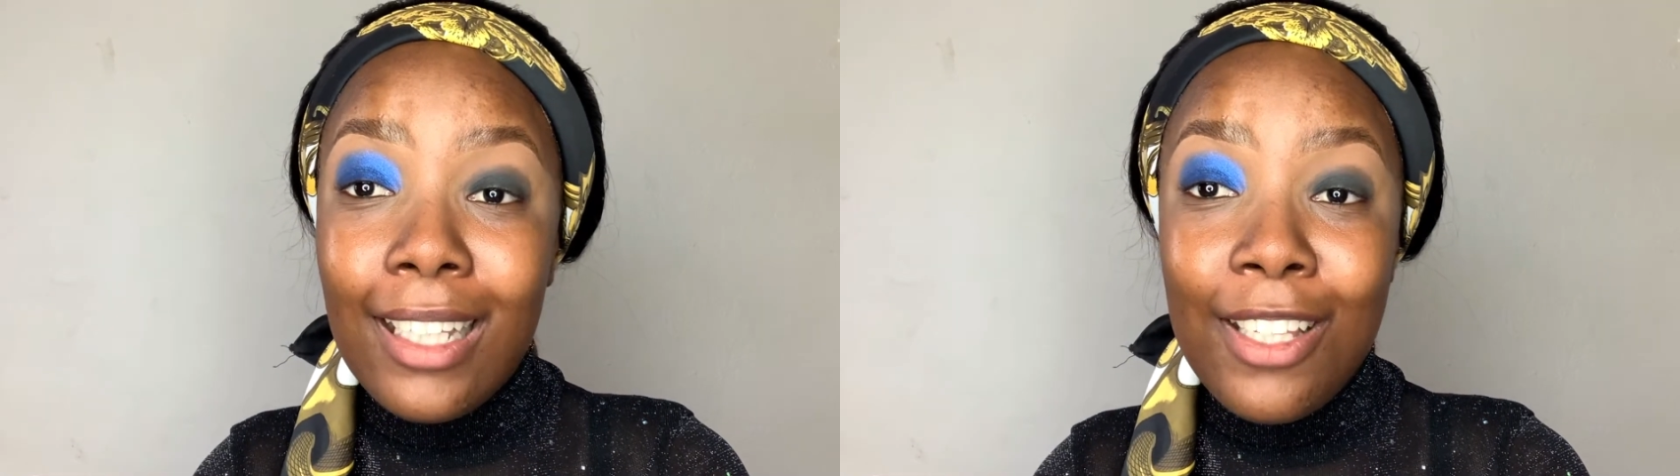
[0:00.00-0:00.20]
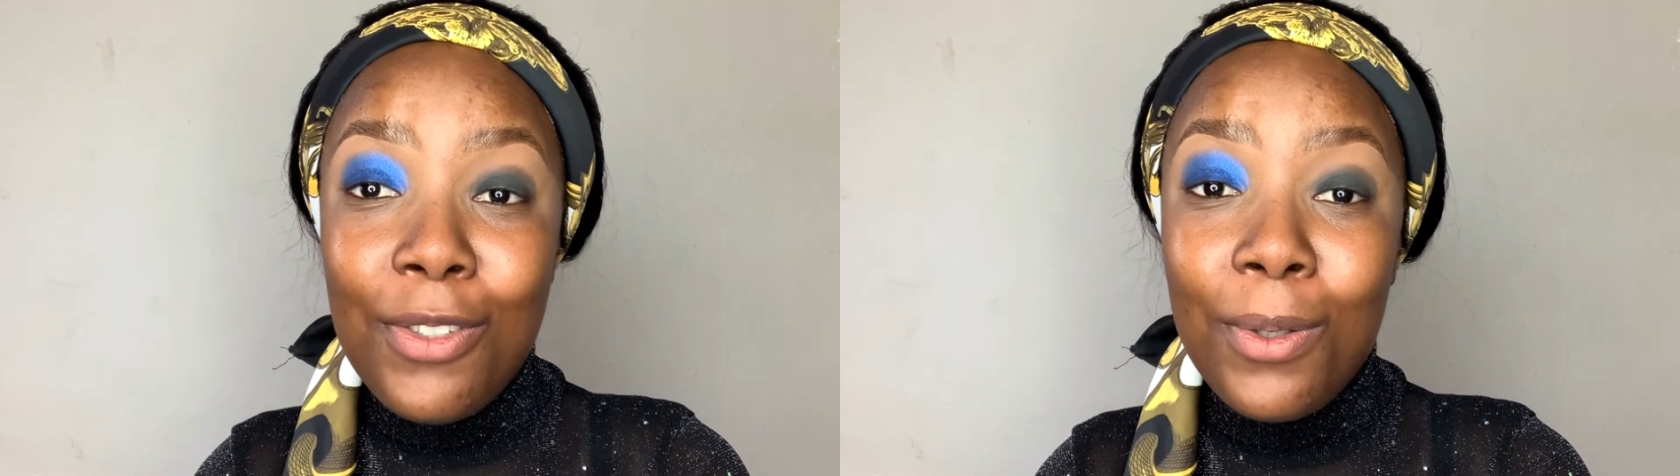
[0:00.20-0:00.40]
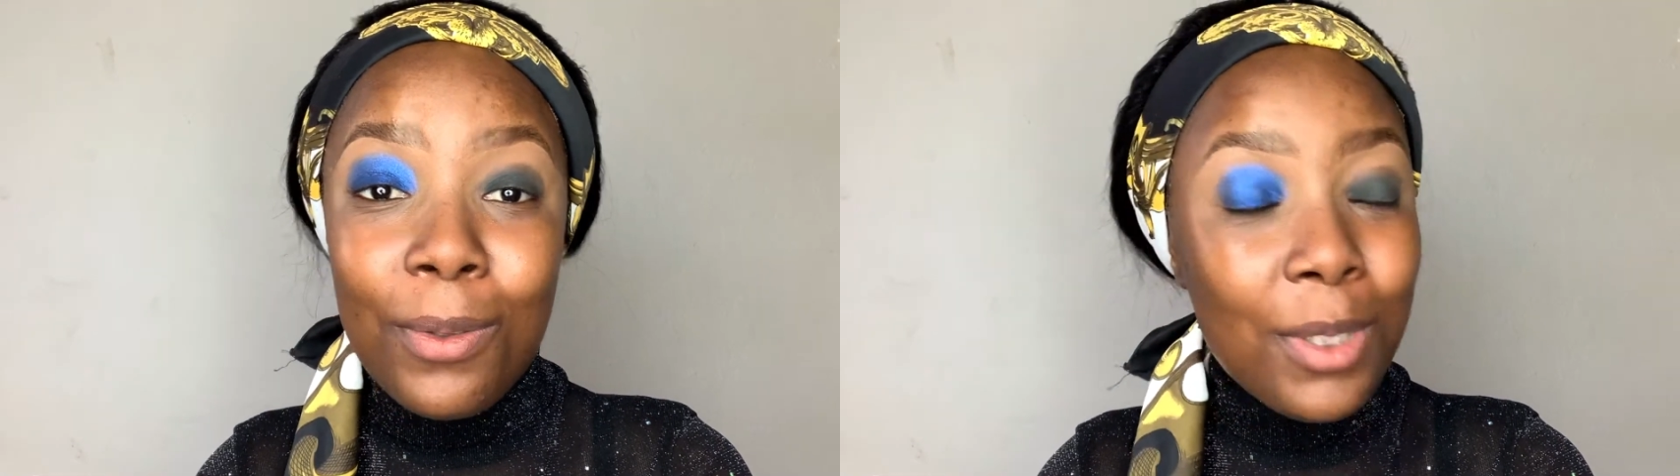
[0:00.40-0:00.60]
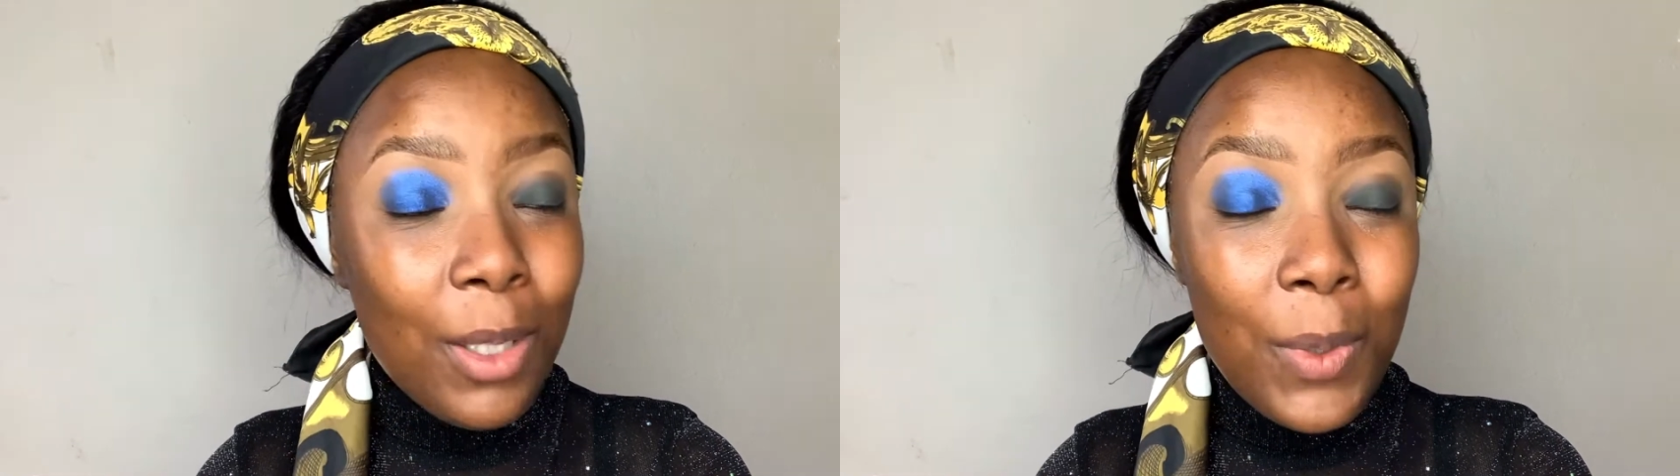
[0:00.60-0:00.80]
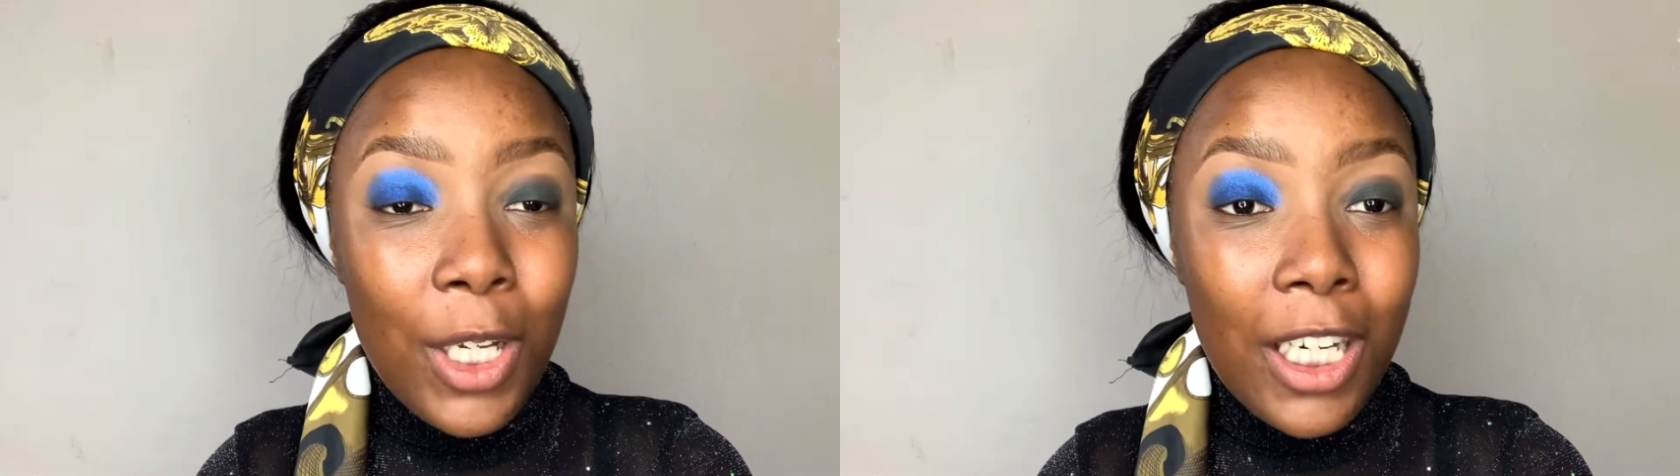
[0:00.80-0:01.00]
And so
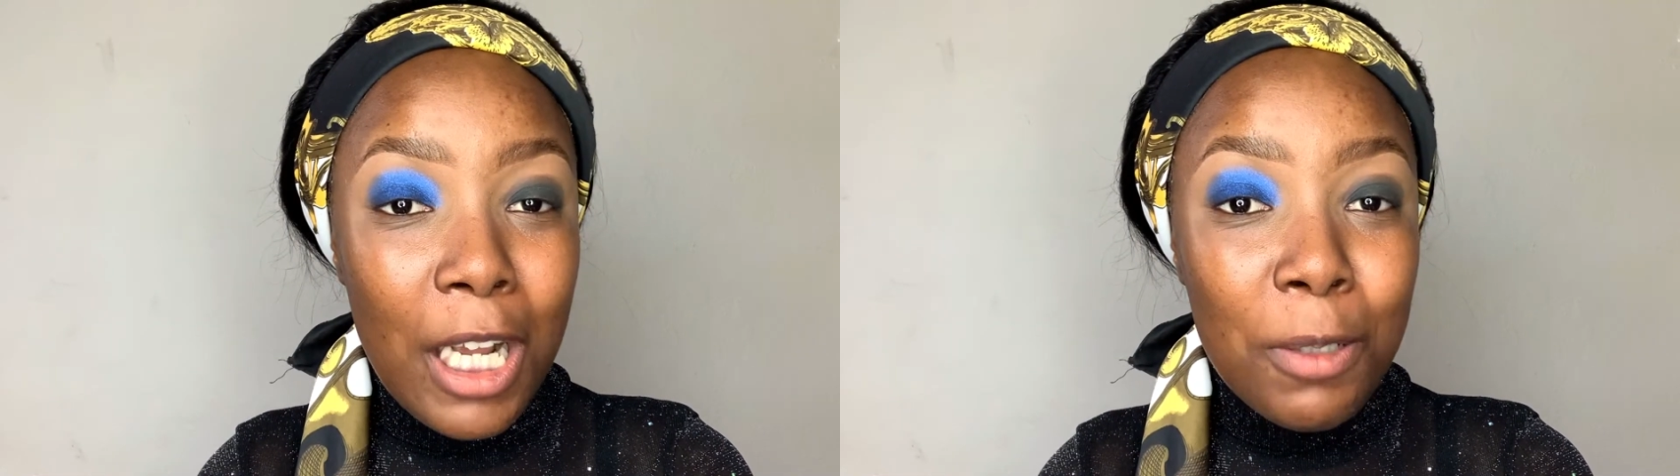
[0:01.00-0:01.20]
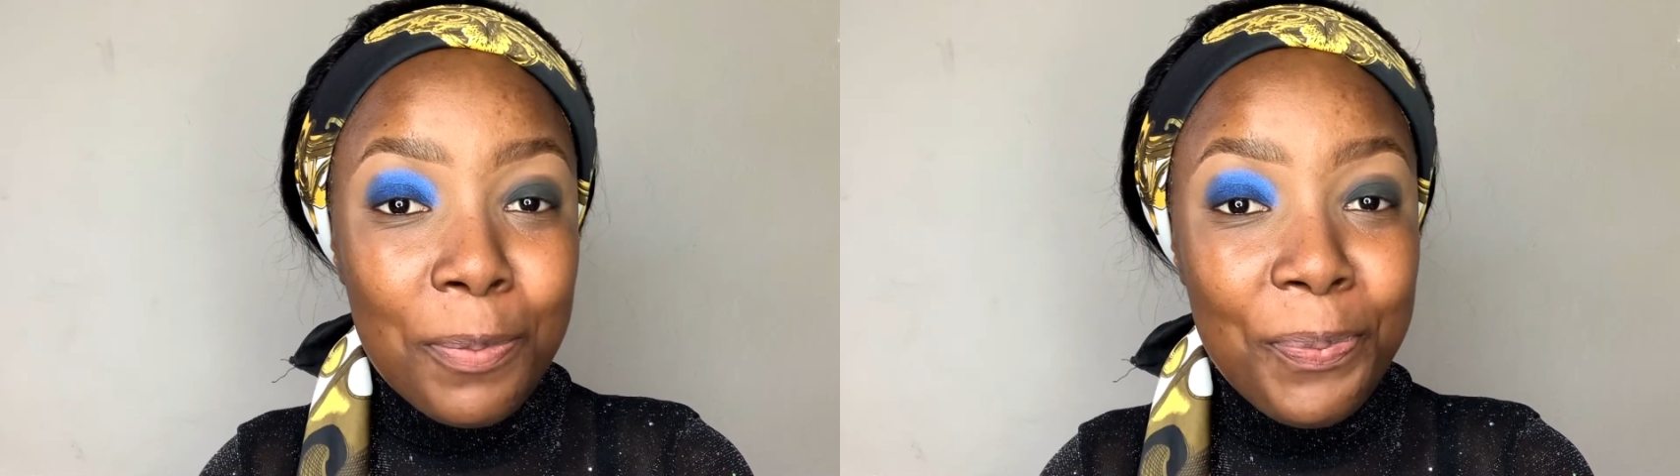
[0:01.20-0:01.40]
here we are now.